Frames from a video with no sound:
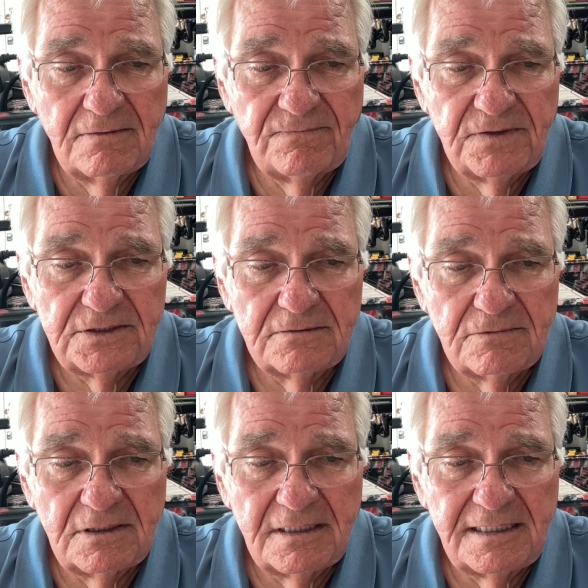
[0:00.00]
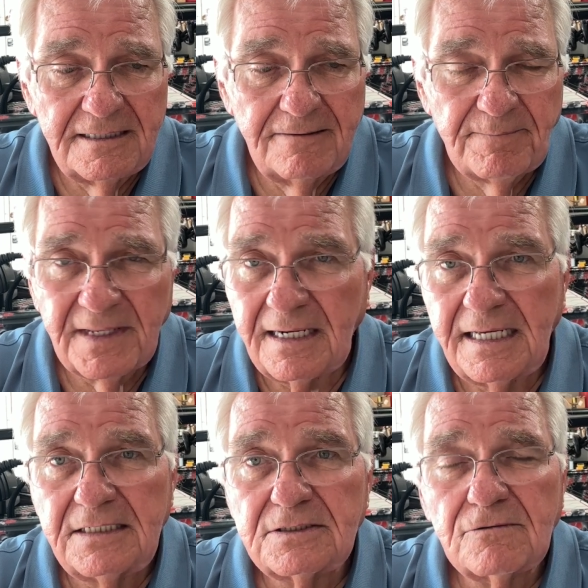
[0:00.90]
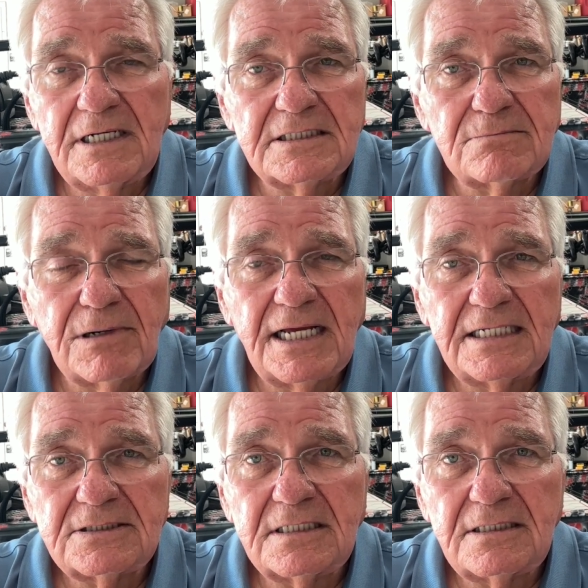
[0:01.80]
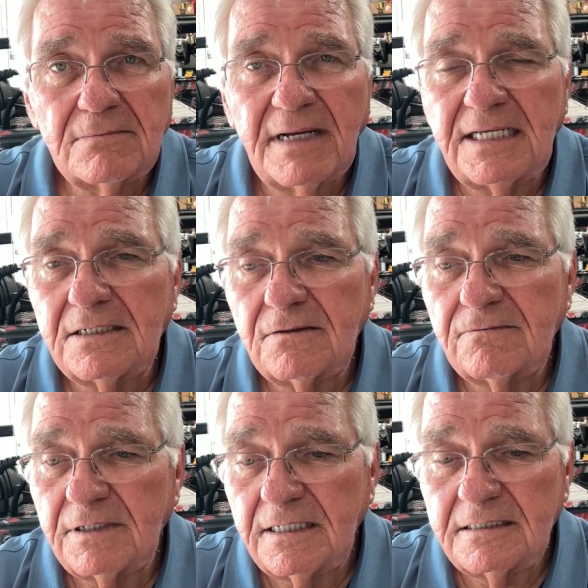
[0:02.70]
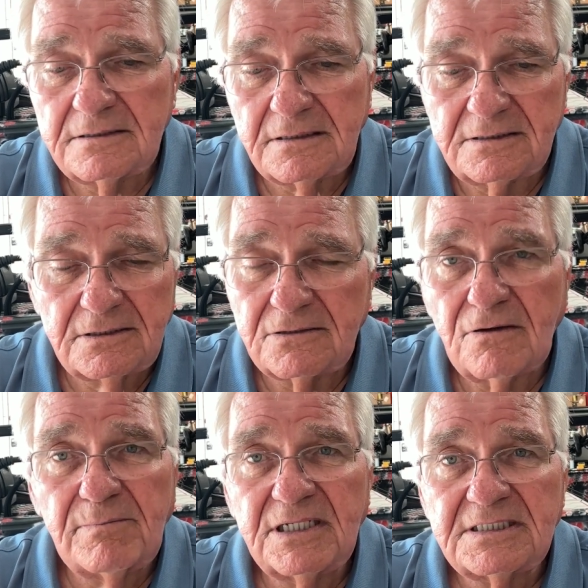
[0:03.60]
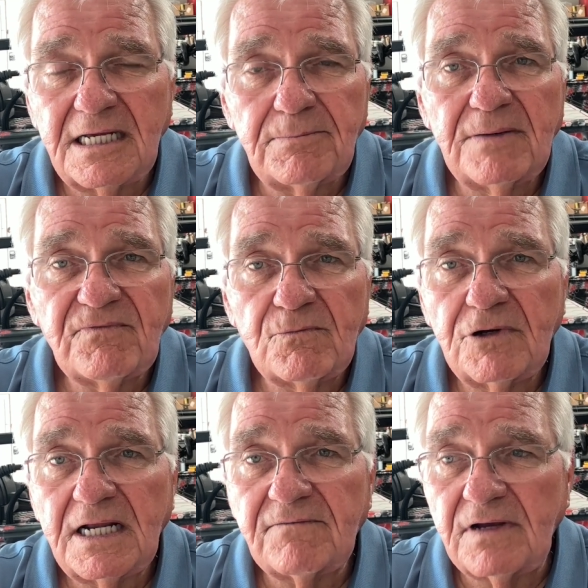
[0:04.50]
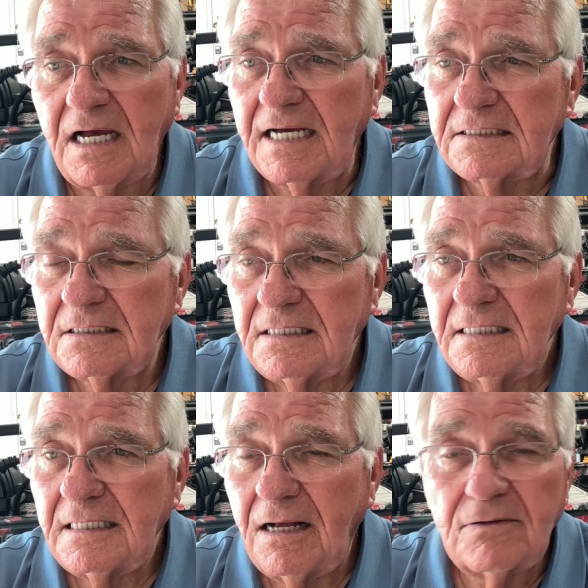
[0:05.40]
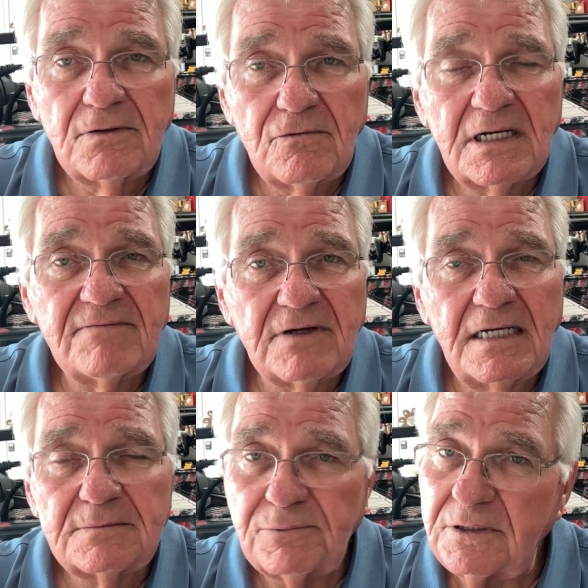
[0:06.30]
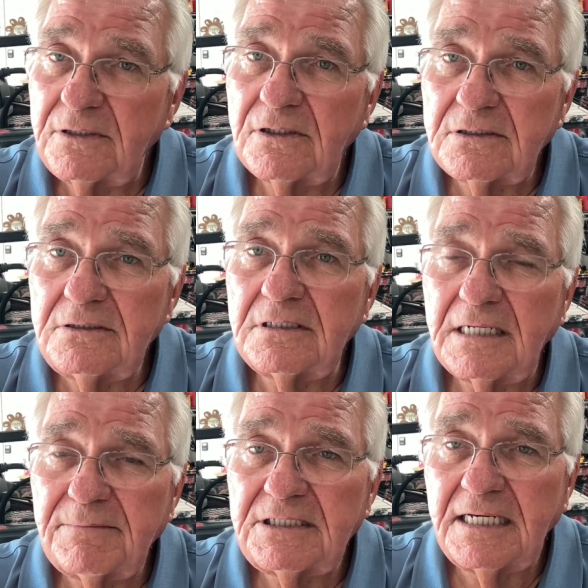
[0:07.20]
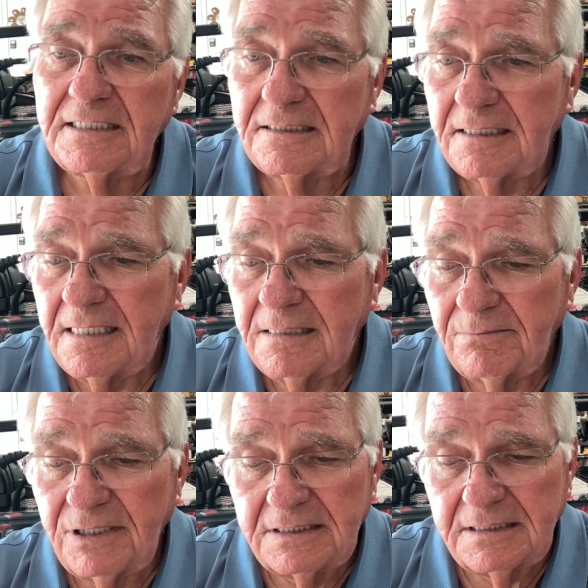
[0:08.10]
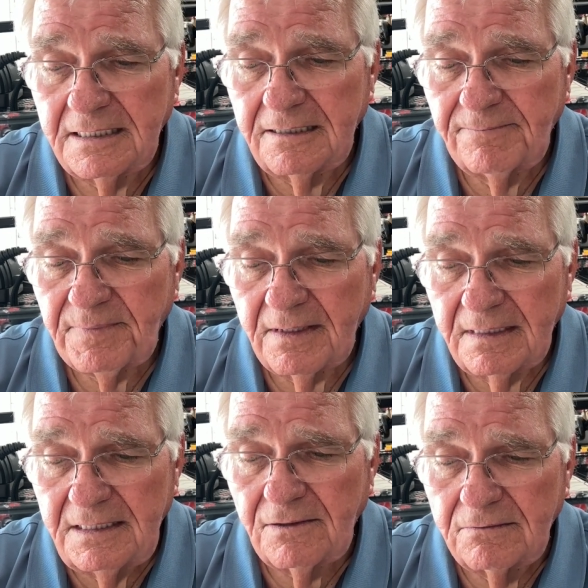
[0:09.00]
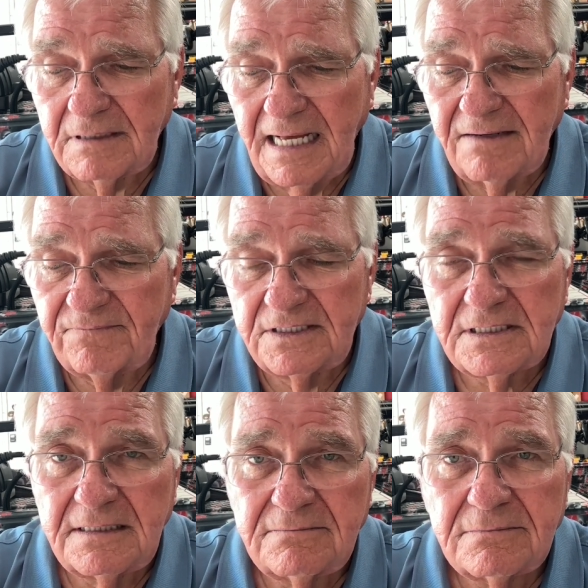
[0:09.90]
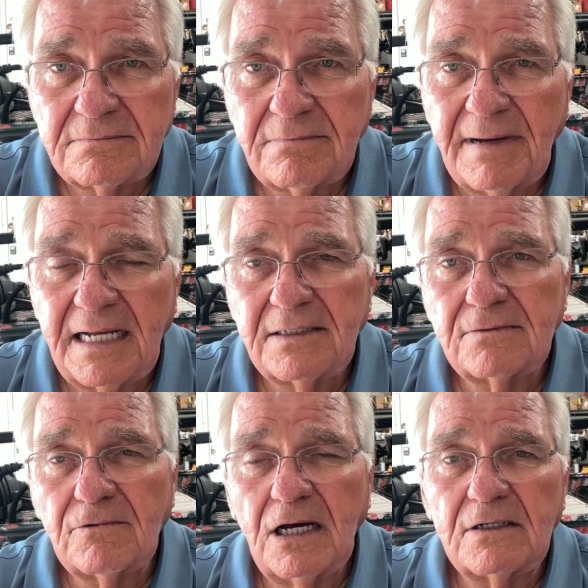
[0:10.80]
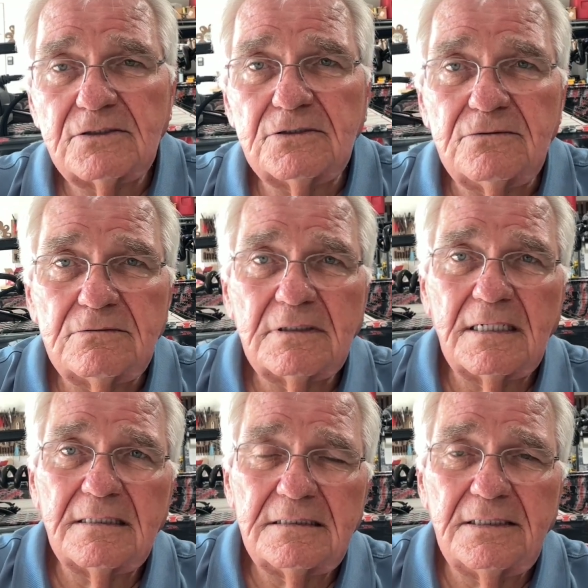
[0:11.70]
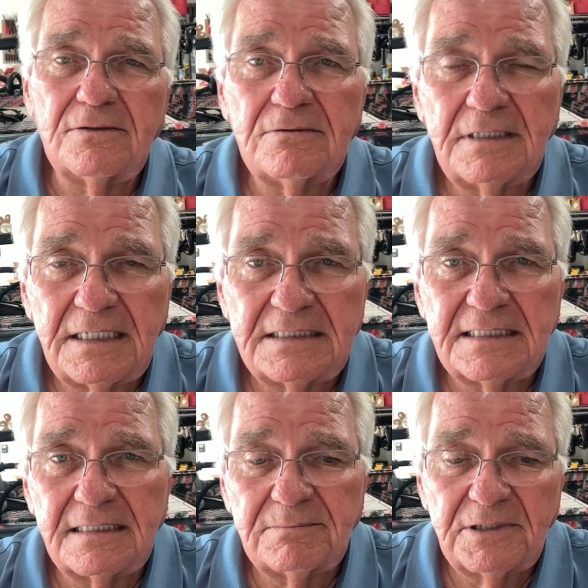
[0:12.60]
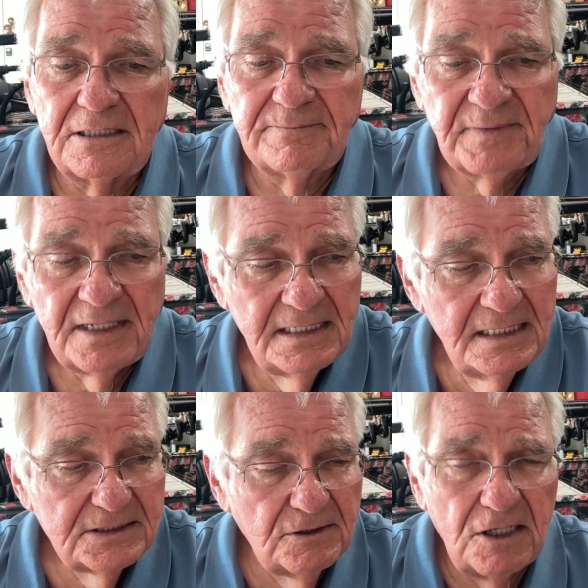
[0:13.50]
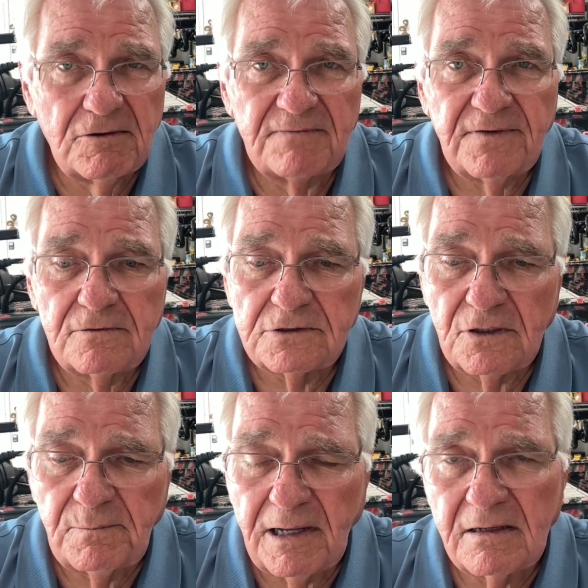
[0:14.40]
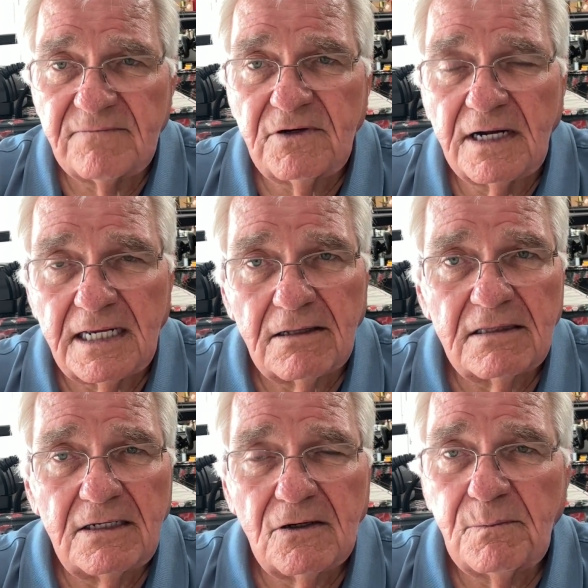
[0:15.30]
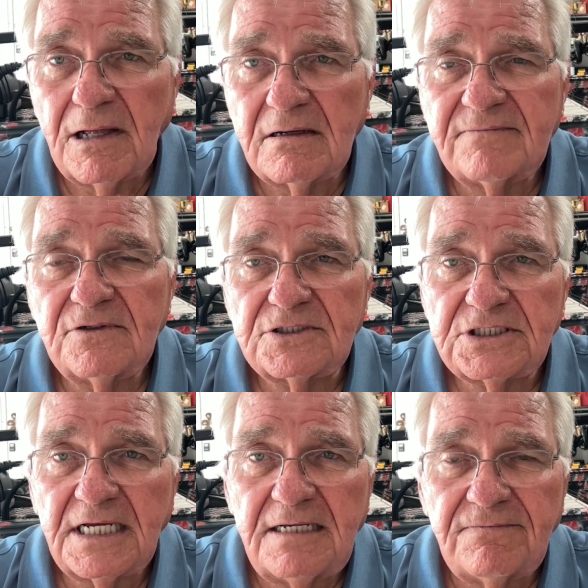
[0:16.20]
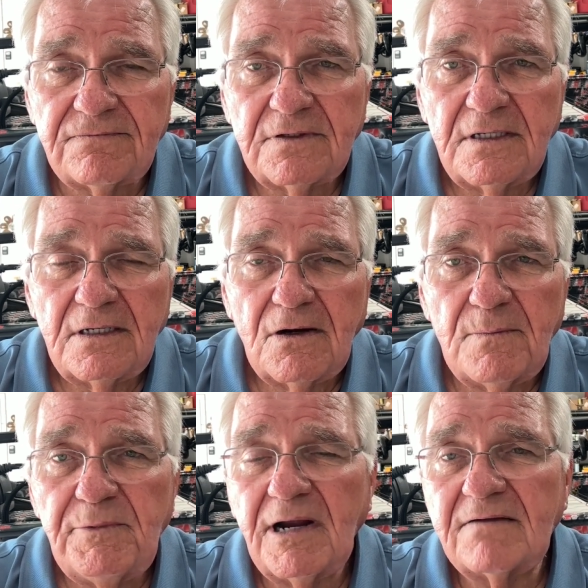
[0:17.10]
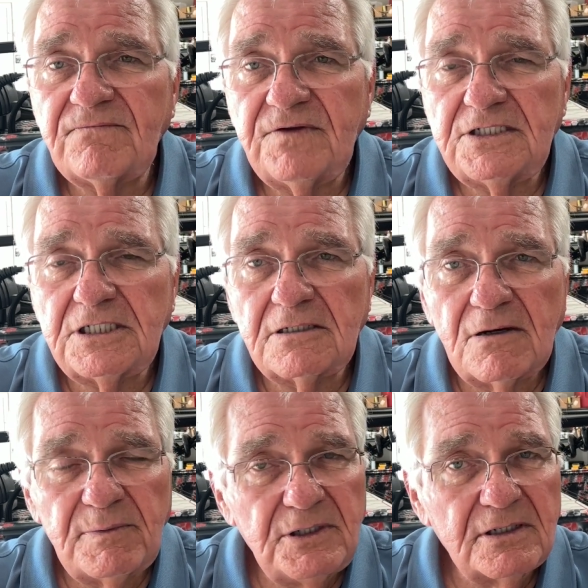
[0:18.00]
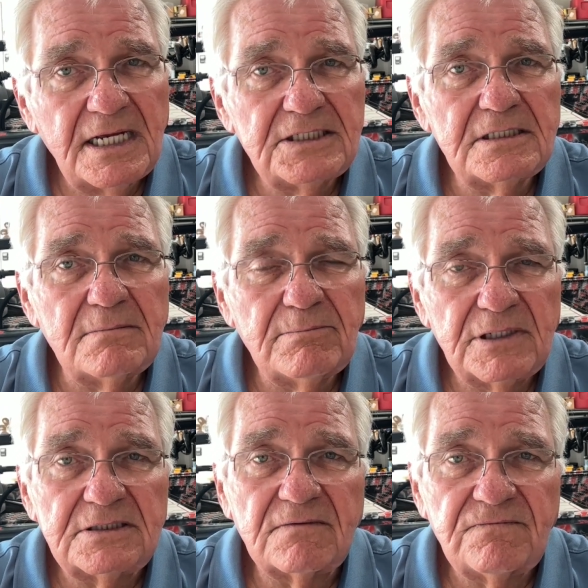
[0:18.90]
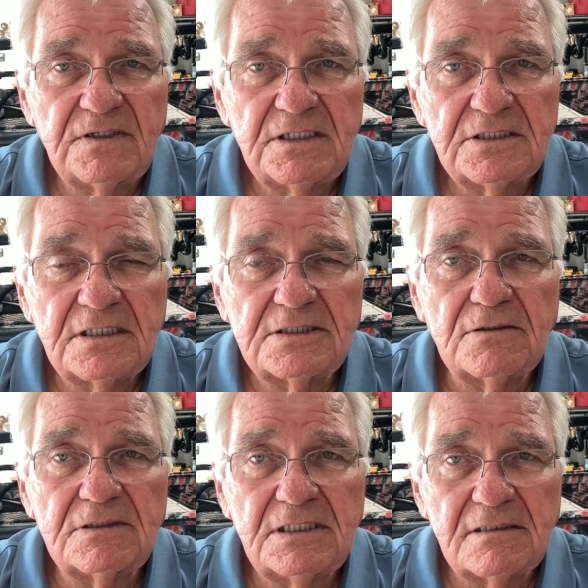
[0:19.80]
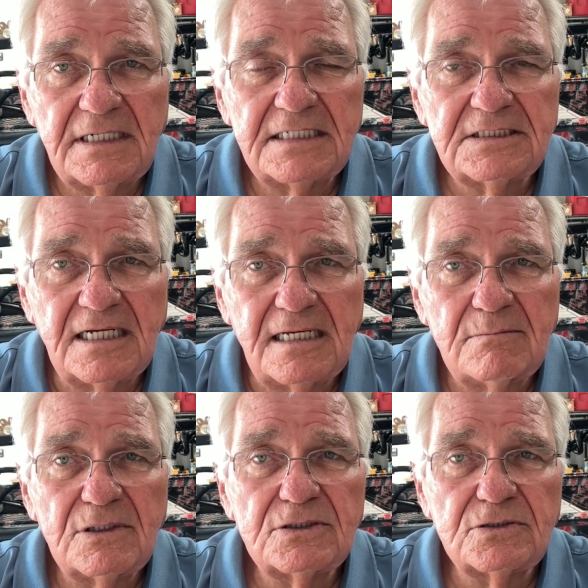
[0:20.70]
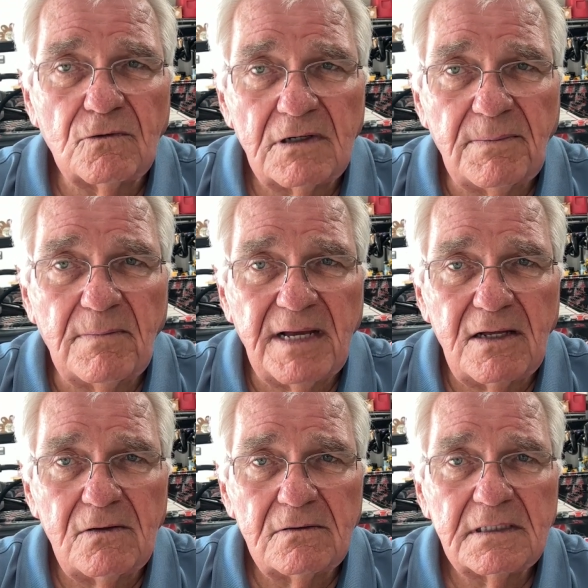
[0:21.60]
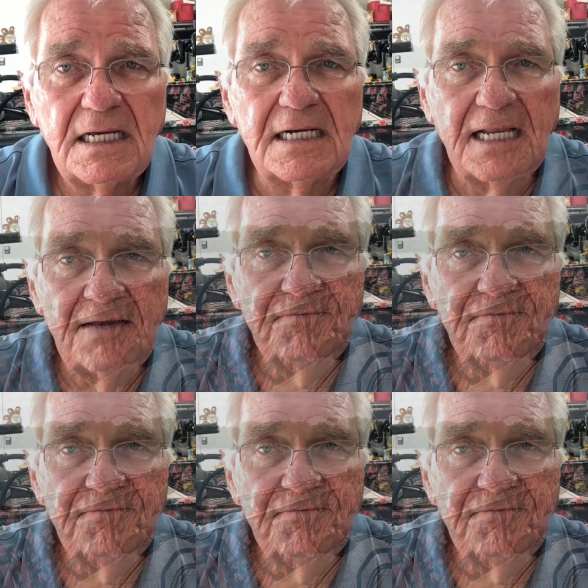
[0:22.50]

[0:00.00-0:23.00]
fishing with the latest, greatest blanks that they're making over there is going to be a step up from what I've got. Although what I've got is pretty darn good, let me tell you. But, I'll eventually buy another rod or two, and get that up there. So anyway, folks, hope all of you are healthy. Hope all of you are safe. Hope you're out fishing, hoping you're catching a bunch of fish. So until next time, soar up them all, and life